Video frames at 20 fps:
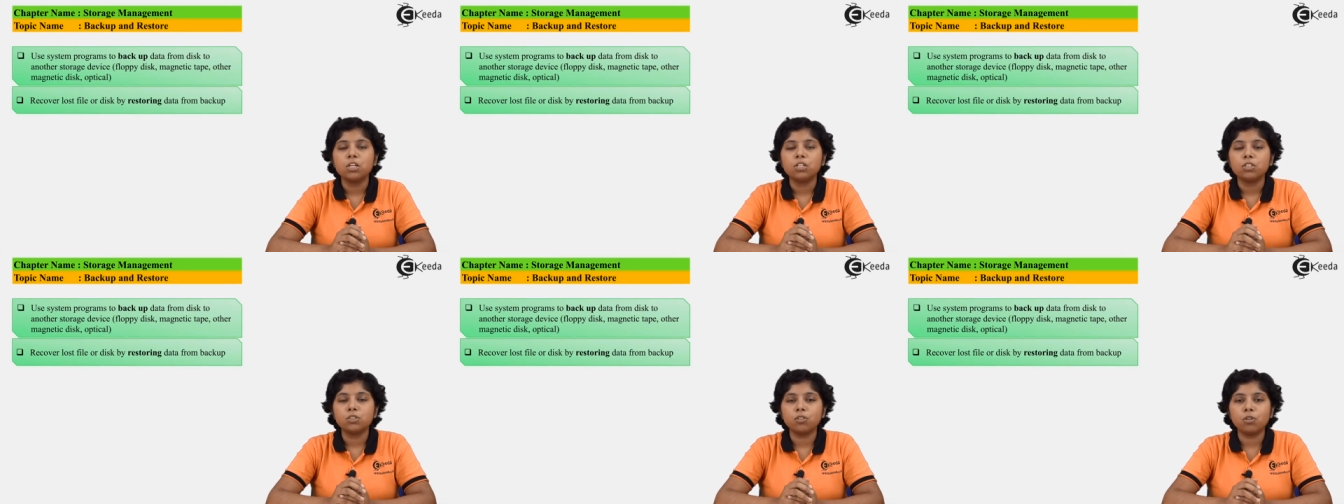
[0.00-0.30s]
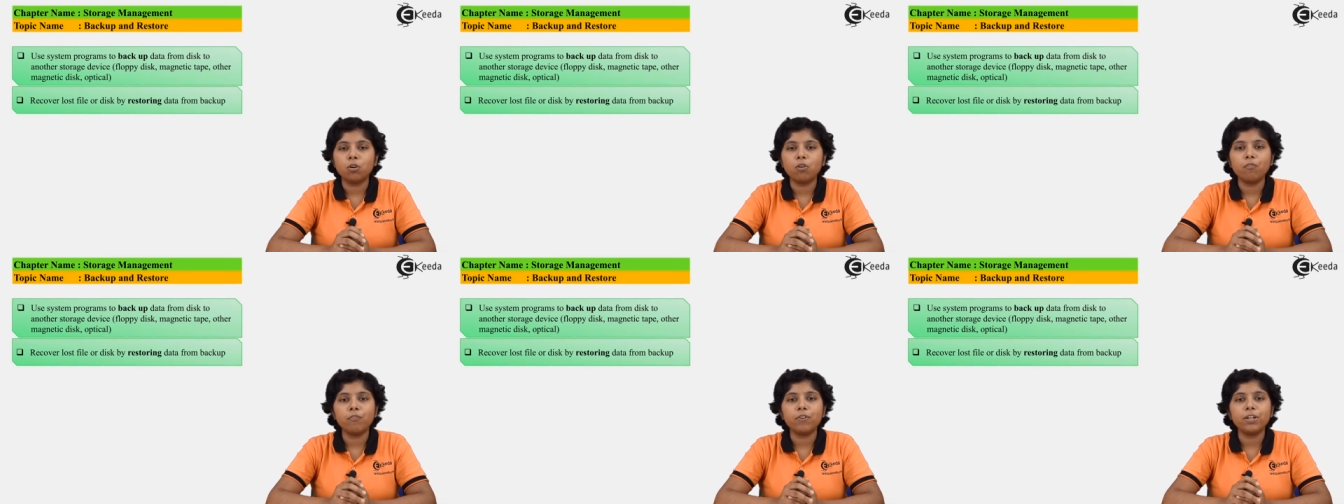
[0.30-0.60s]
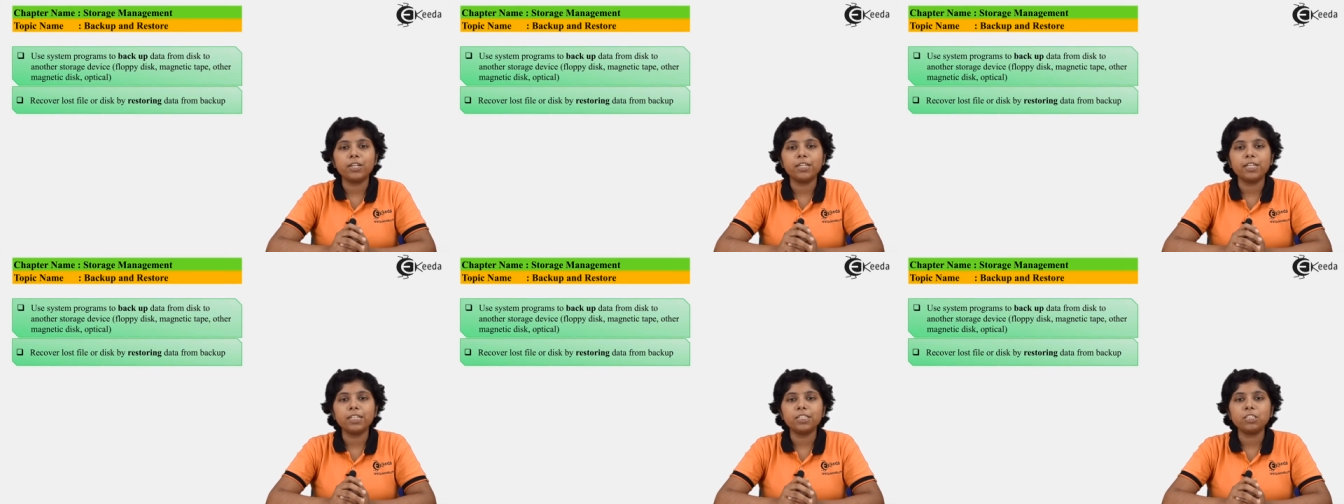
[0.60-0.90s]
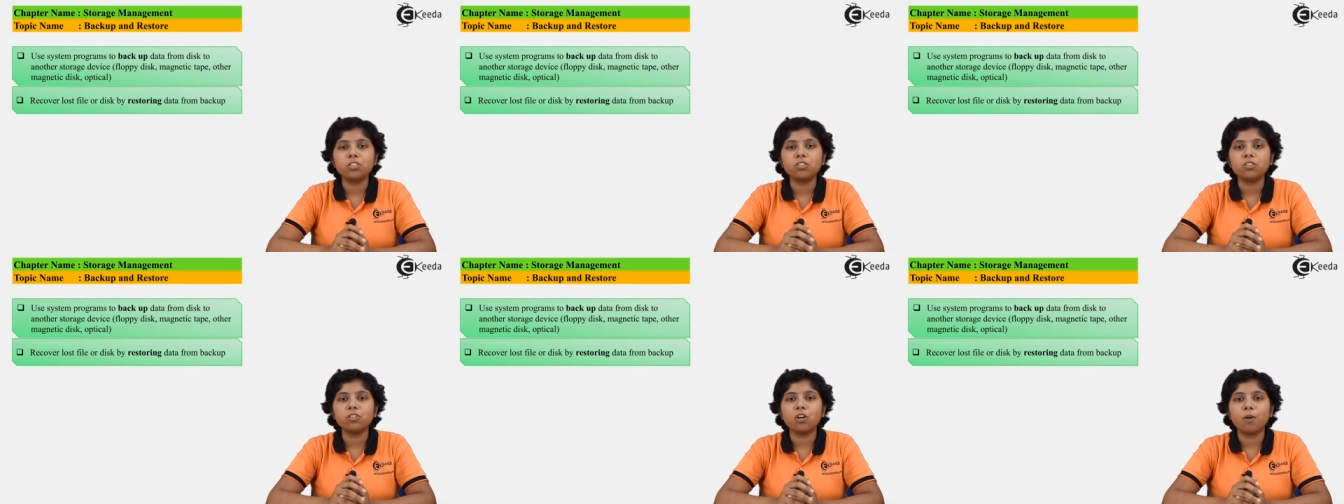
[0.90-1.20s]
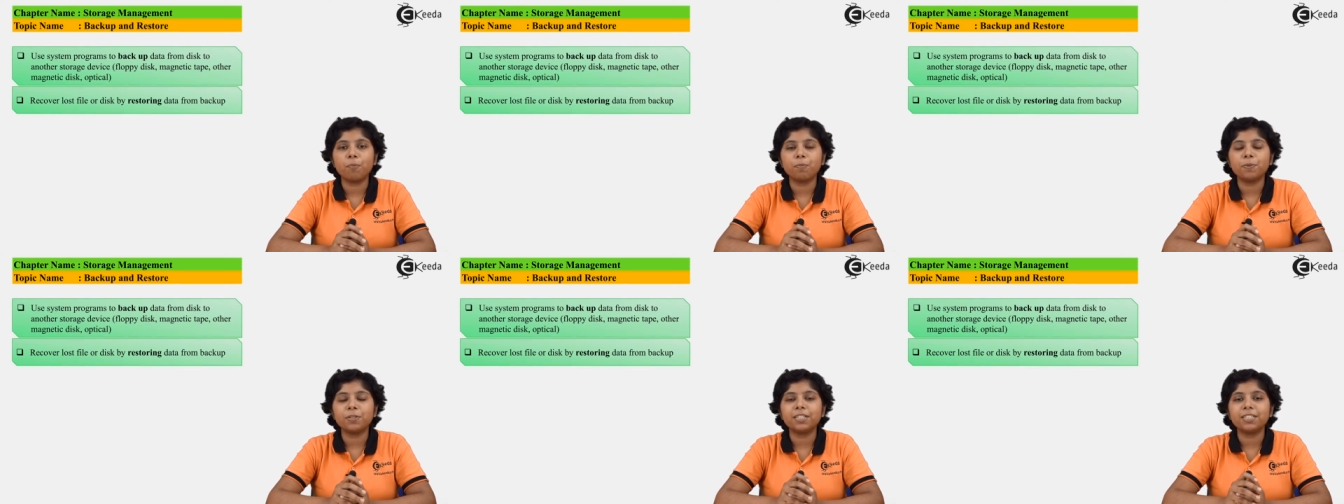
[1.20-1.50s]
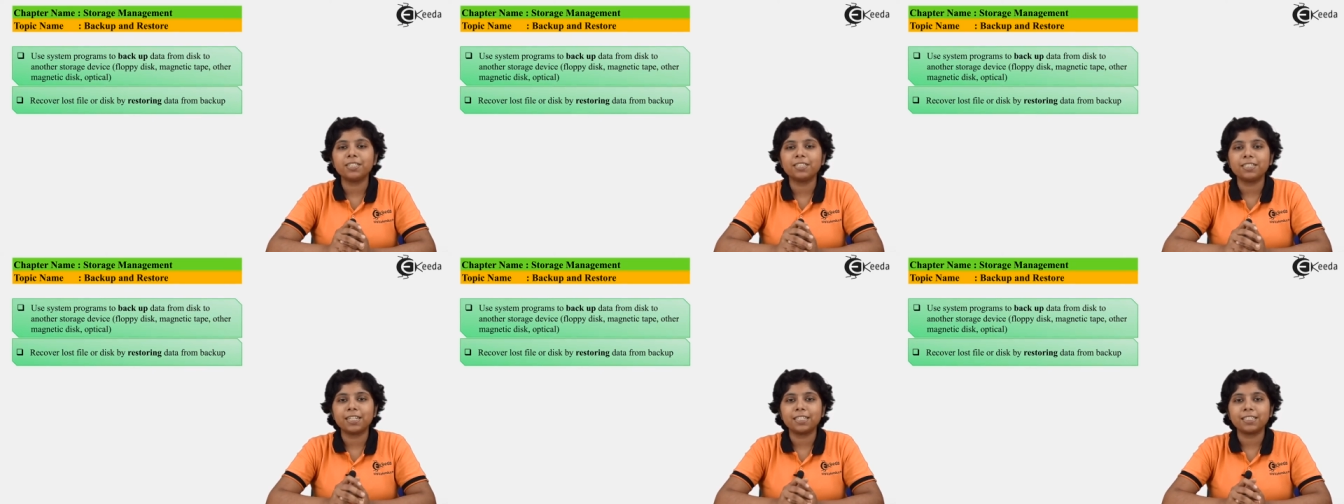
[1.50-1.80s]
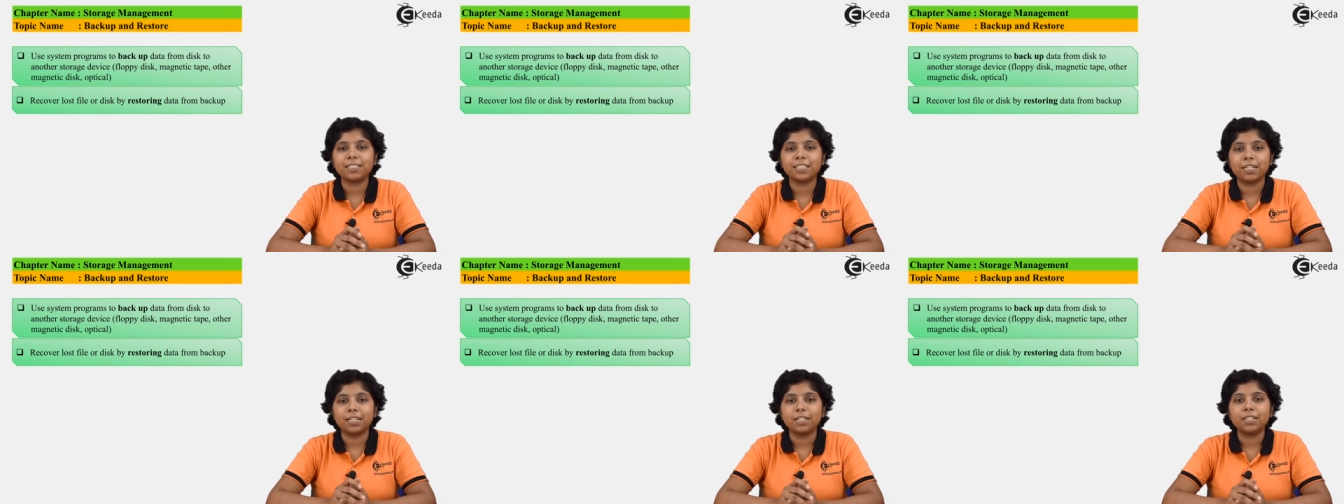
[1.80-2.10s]
So we need to copy the
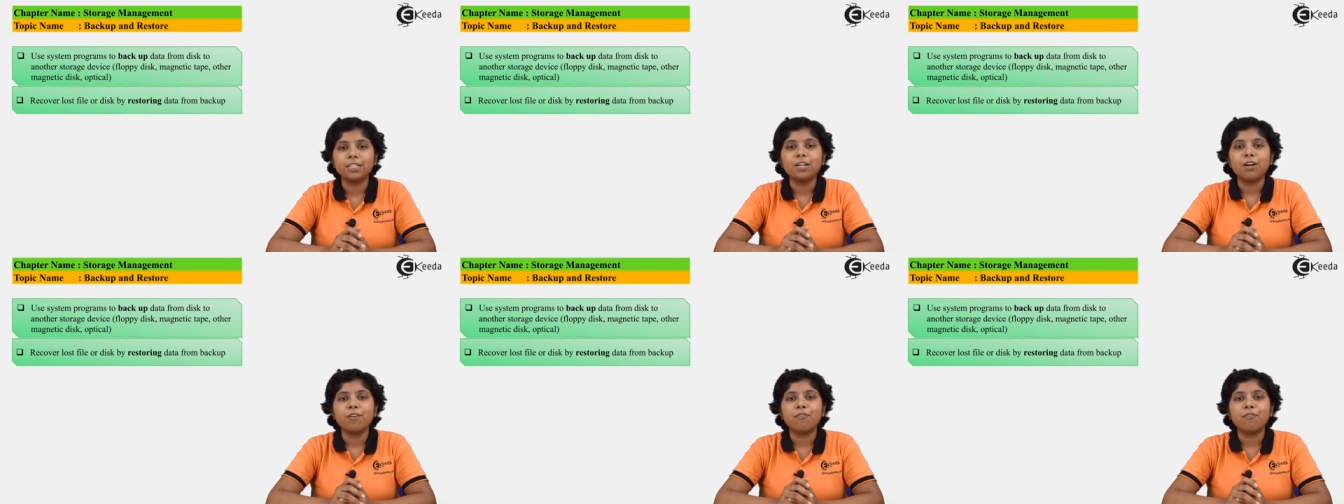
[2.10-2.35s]
data